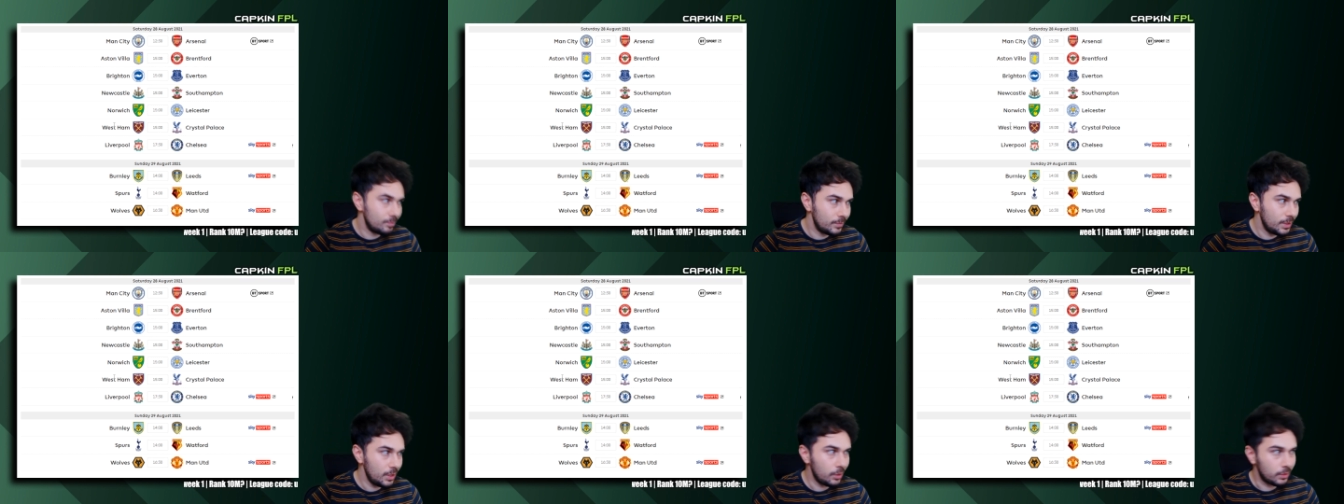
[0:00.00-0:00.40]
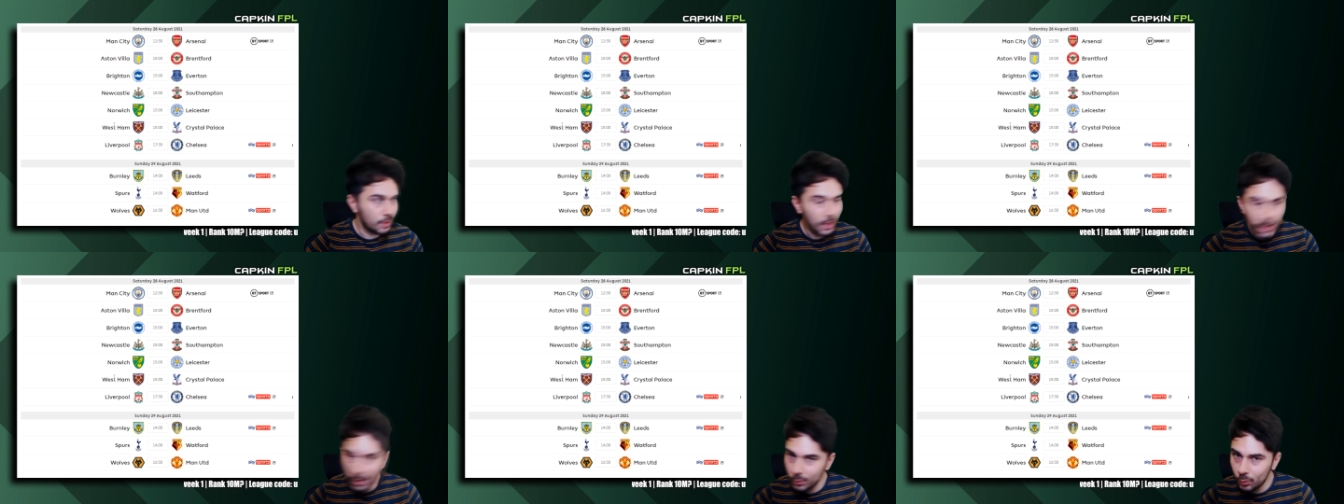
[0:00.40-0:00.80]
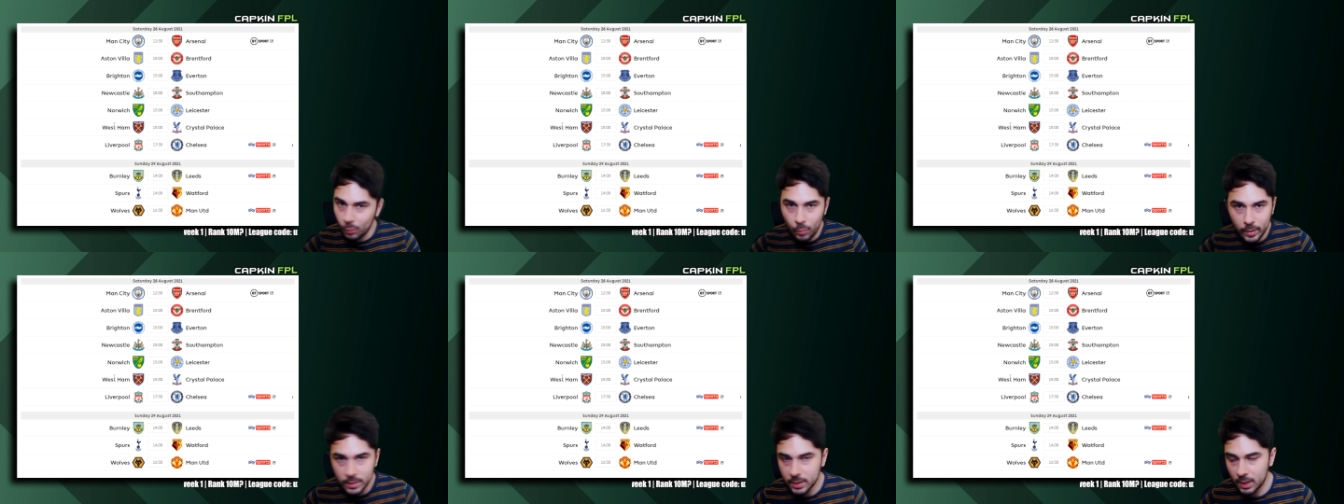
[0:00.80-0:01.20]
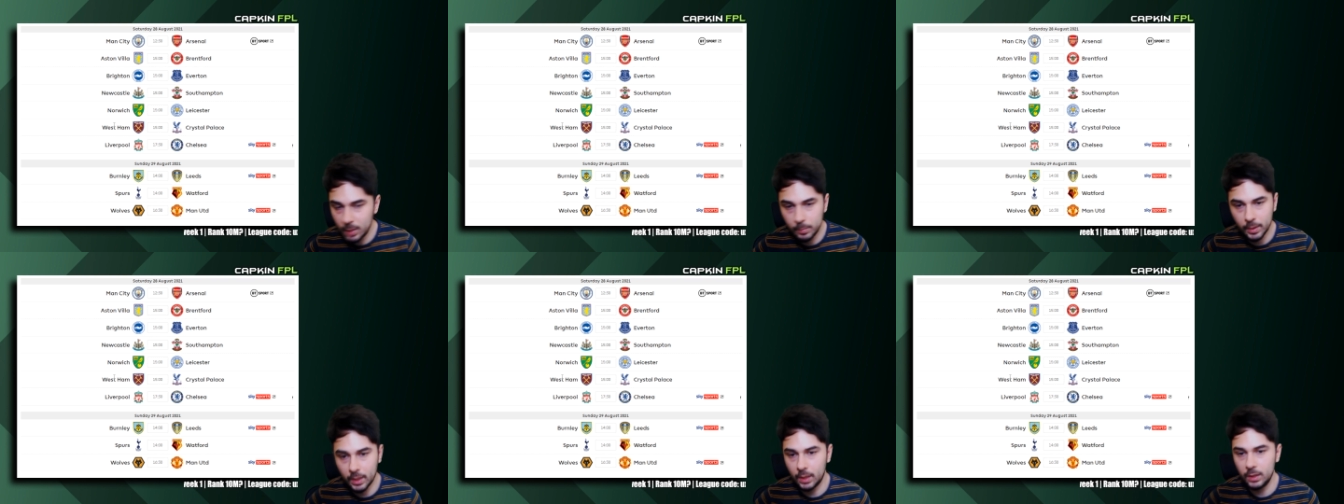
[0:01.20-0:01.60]
you know, they can always
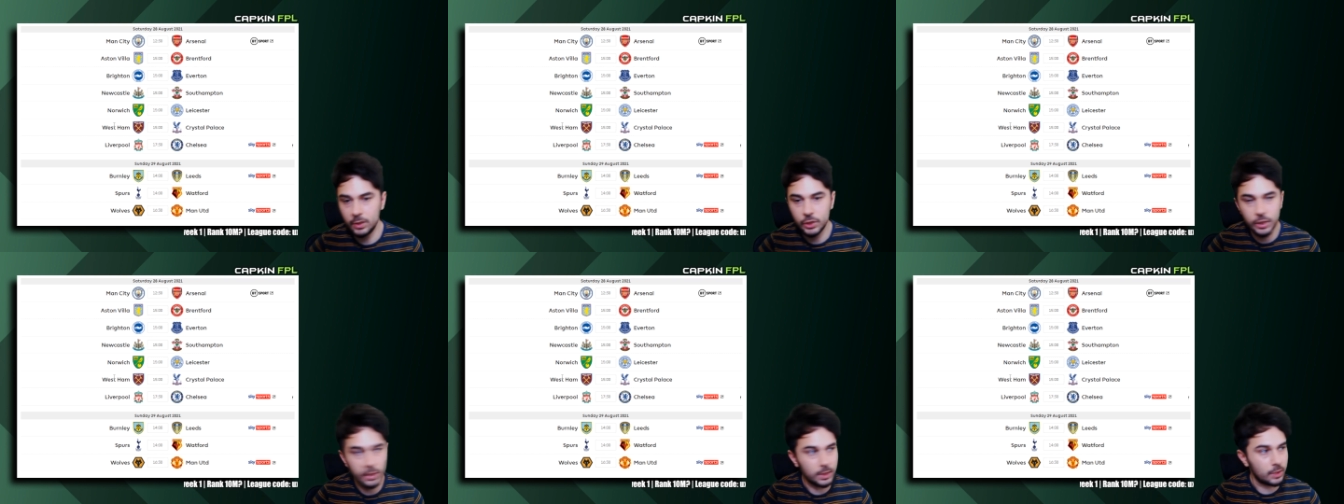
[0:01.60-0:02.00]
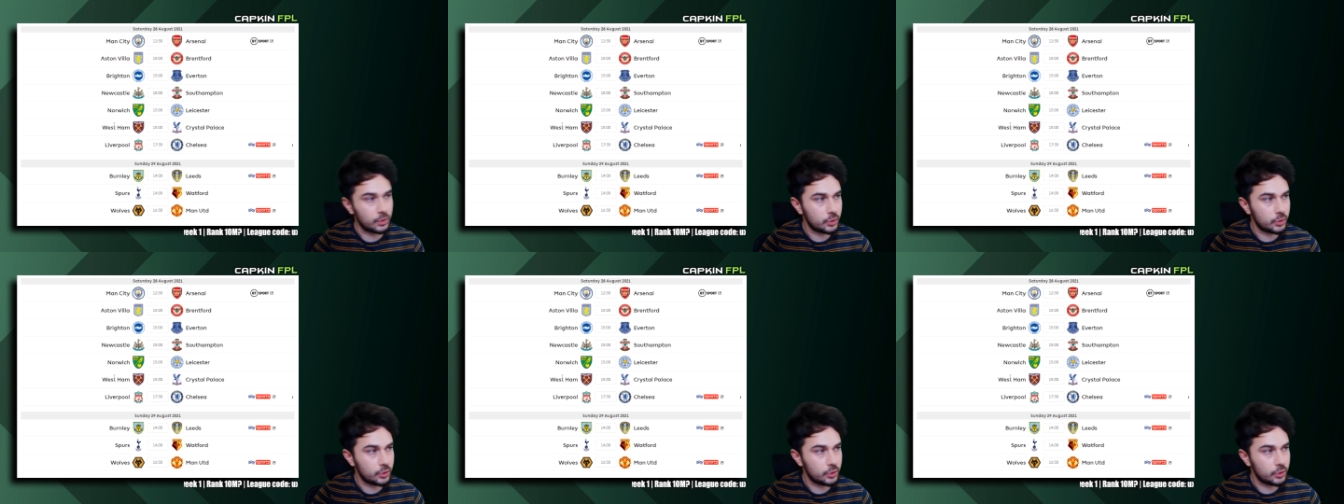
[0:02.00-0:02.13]
keep a clean sheet there.